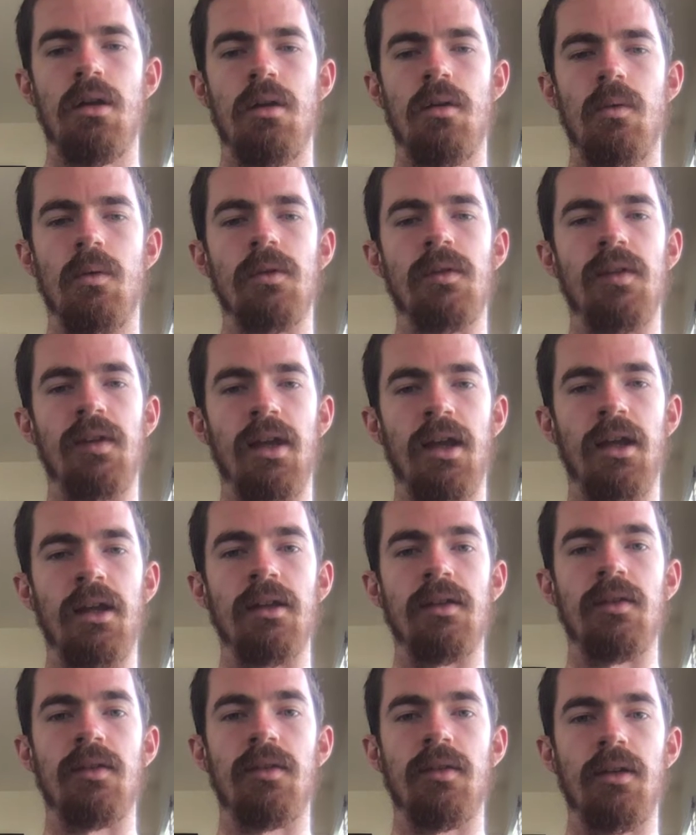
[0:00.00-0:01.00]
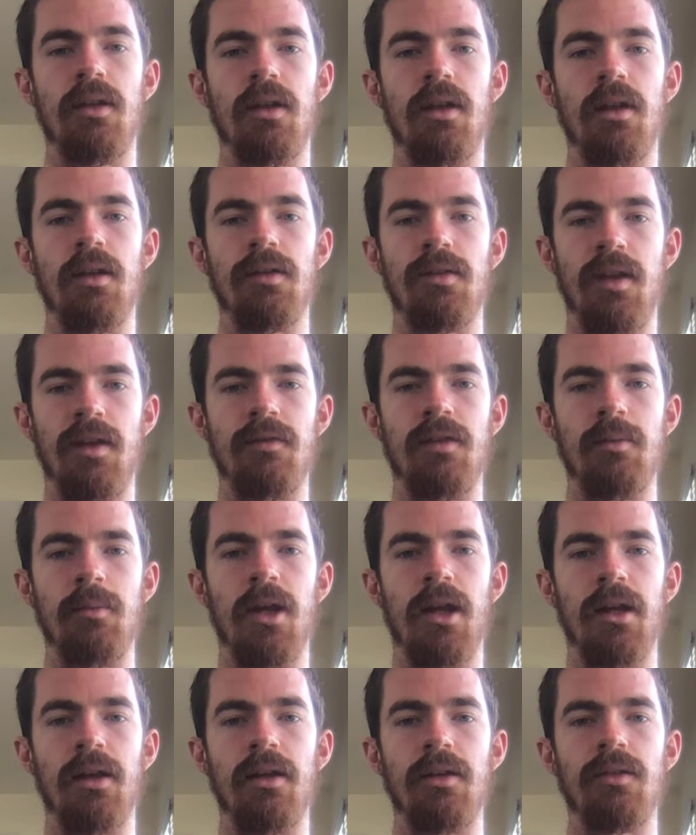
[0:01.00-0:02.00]
Once again, it's a safety
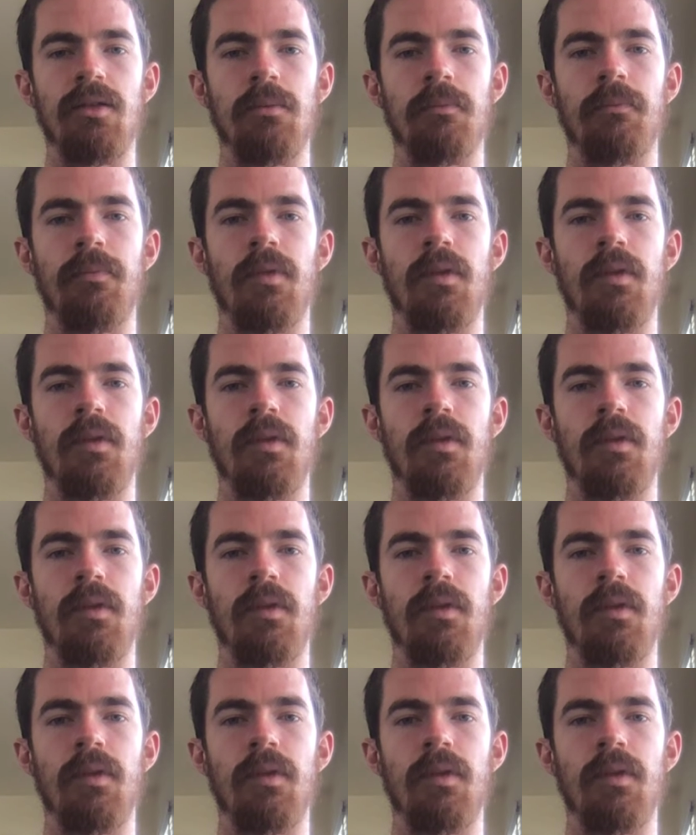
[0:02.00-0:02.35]
mechanism.